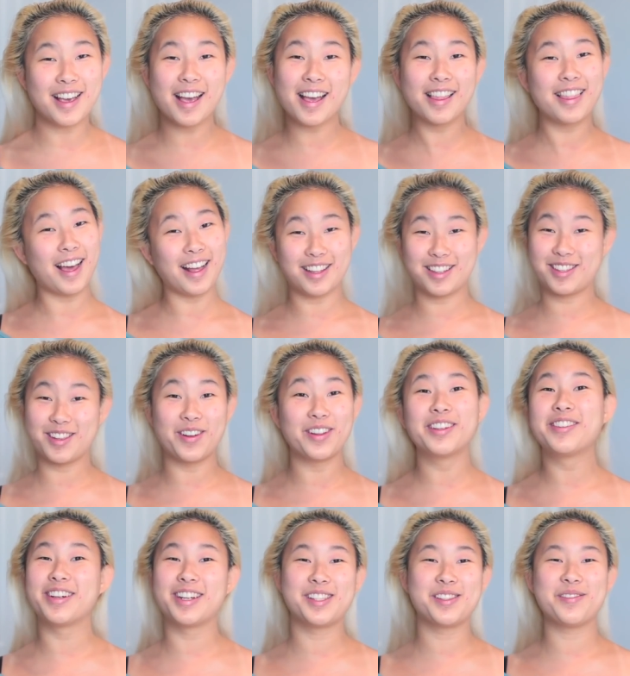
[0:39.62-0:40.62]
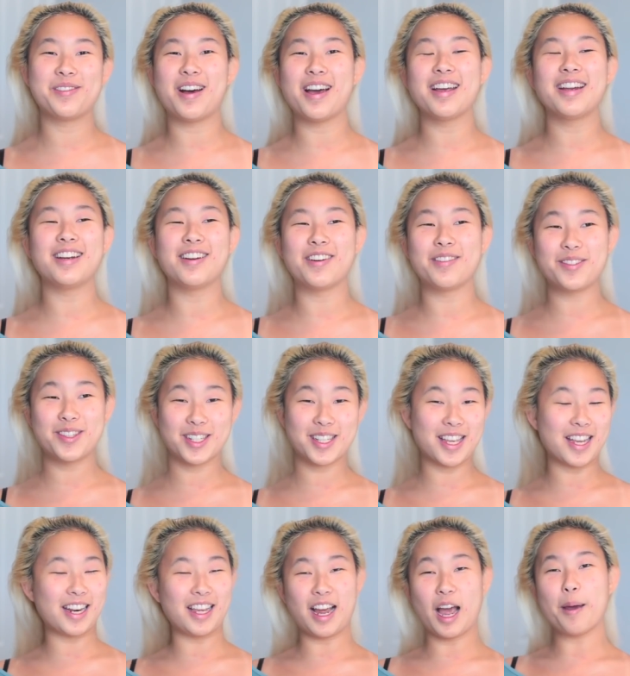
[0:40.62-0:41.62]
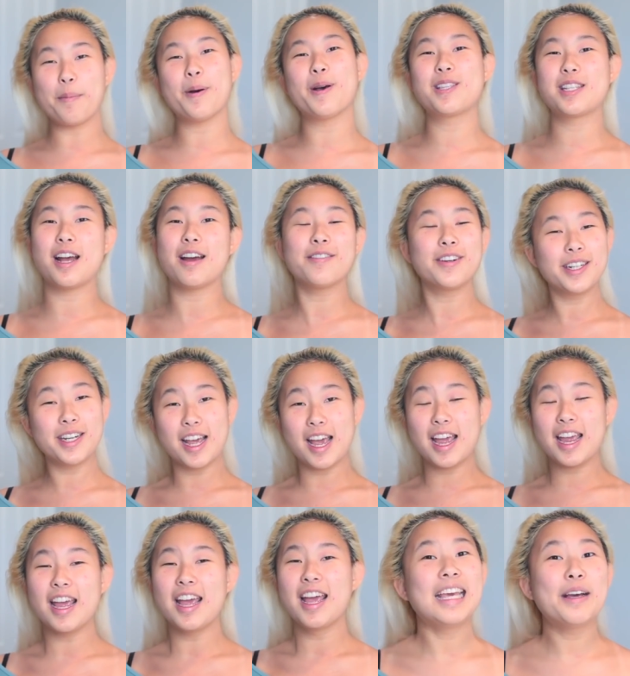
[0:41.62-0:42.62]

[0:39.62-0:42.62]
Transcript: That's the only reason why. No, I'm just kidding. I post every day.